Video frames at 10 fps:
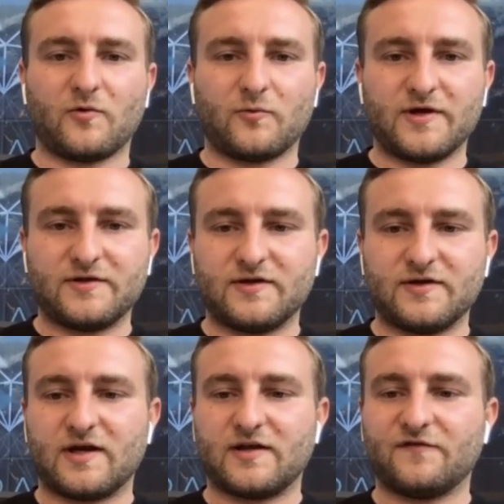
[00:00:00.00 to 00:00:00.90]
for what we're
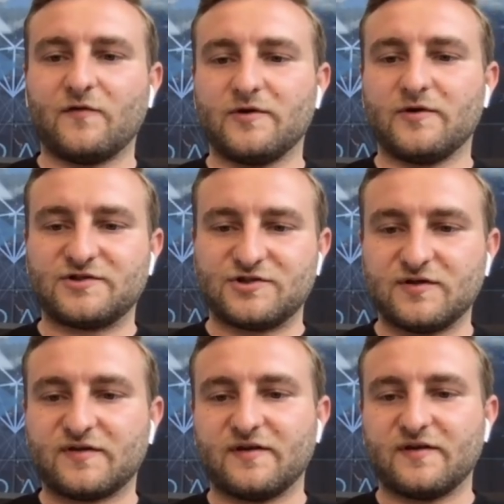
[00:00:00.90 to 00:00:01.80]
doing, and therefore we
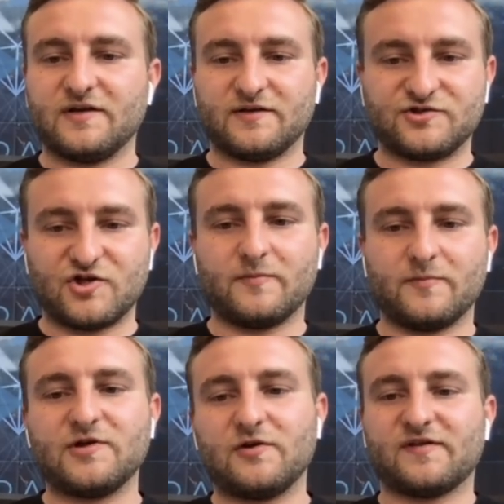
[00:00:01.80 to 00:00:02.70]
choose the
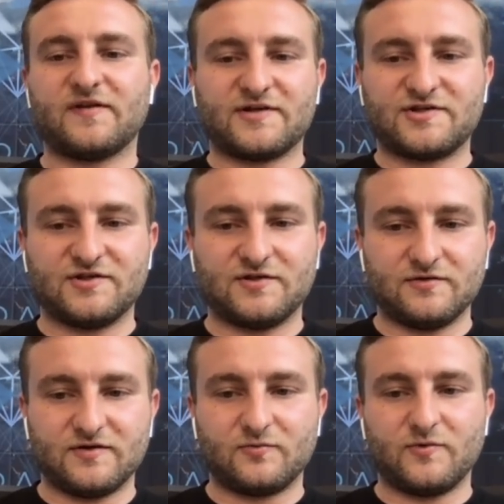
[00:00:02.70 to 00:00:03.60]
German jurisdiction to
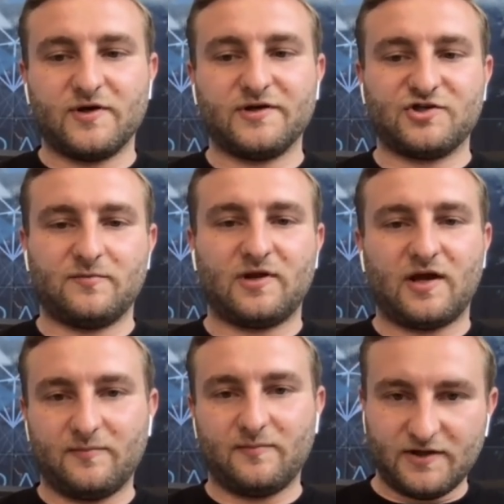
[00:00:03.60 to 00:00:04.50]
do it. We are a German
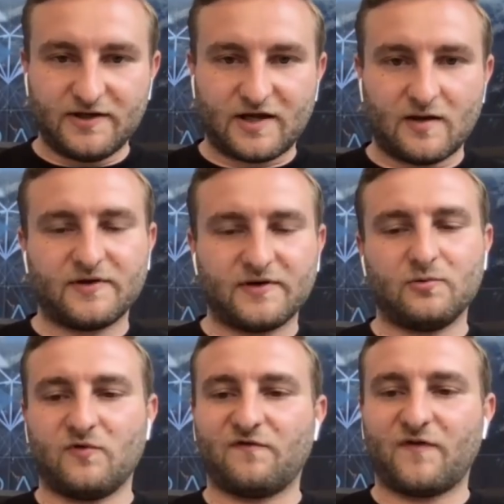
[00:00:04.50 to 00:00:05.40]
liability company.
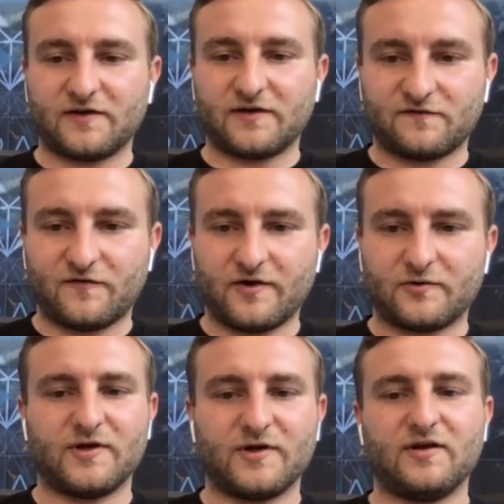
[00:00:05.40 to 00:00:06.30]
We fight it for it.
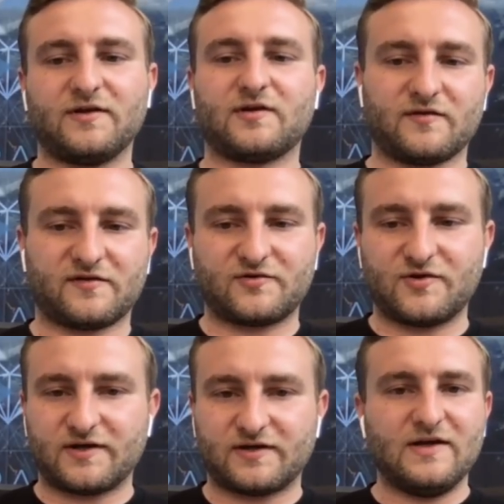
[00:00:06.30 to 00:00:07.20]
We're not a
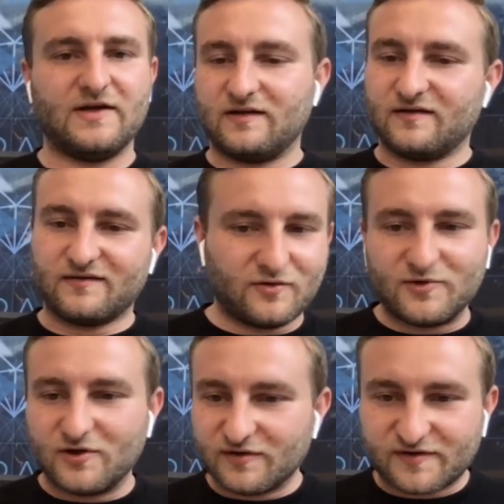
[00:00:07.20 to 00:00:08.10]
construct in
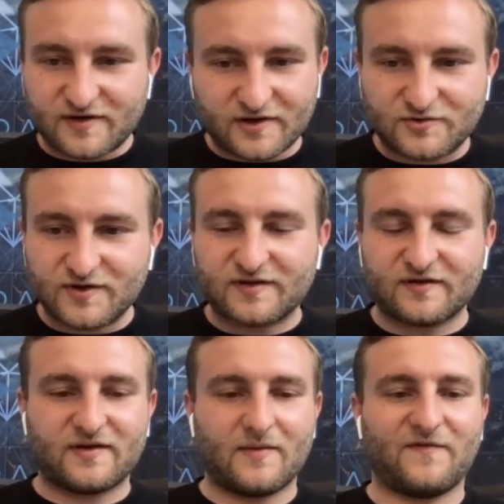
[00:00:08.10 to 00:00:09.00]
dubious countries
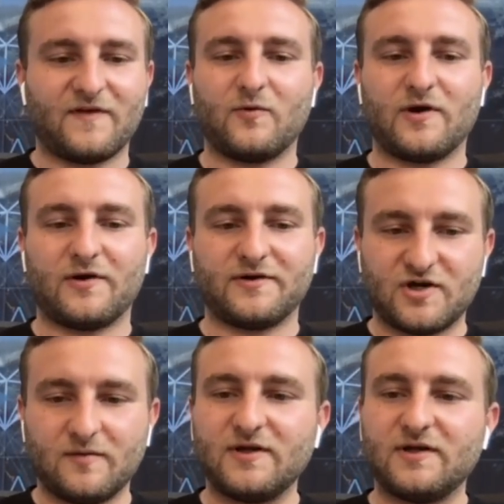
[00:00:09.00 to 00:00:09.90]
or something. We are in
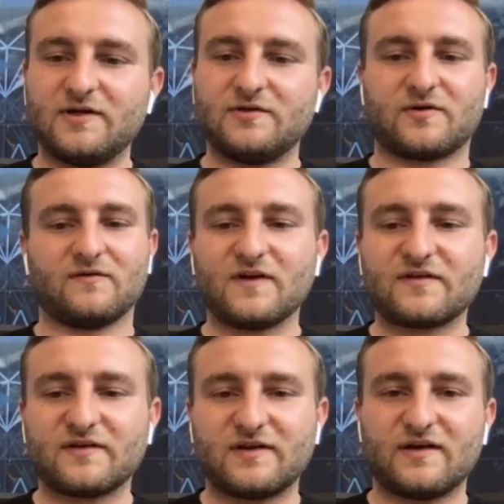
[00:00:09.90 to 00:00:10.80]
Germany. You can
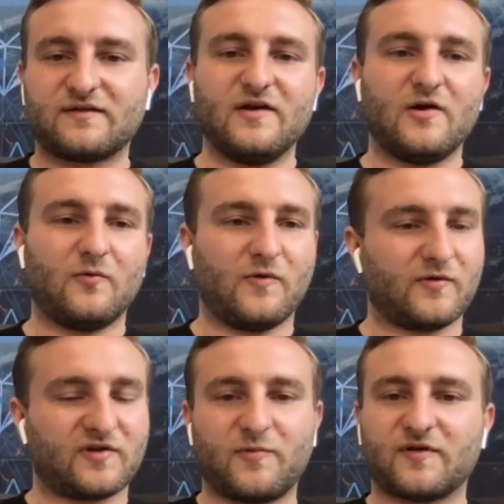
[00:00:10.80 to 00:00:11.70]
visit us. We're
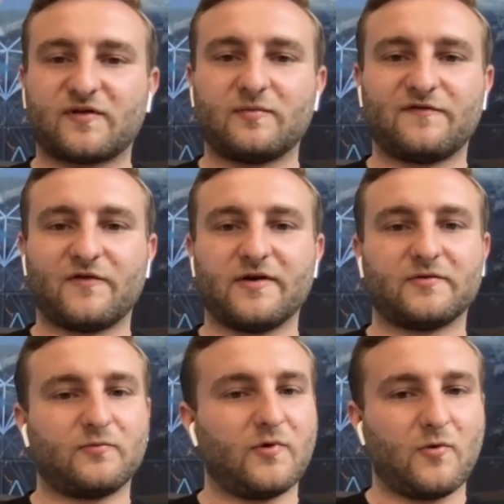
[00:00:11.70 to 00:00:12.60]
responsible for
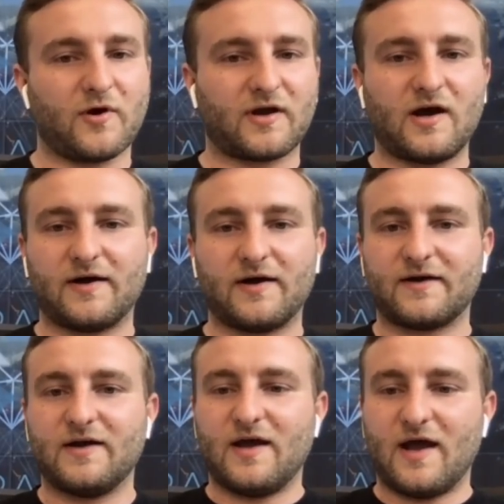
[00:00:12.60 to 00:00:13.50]
it. We're working hard.
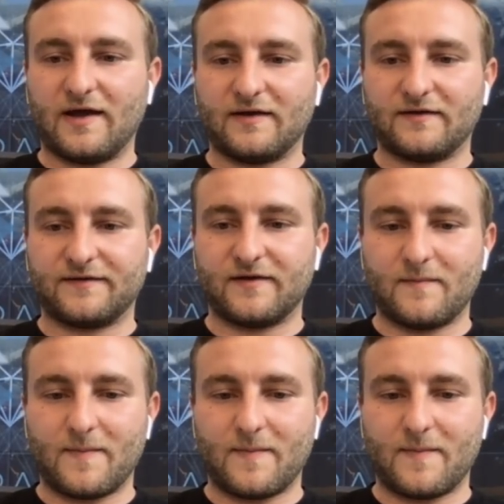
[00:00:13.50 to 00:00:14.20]
And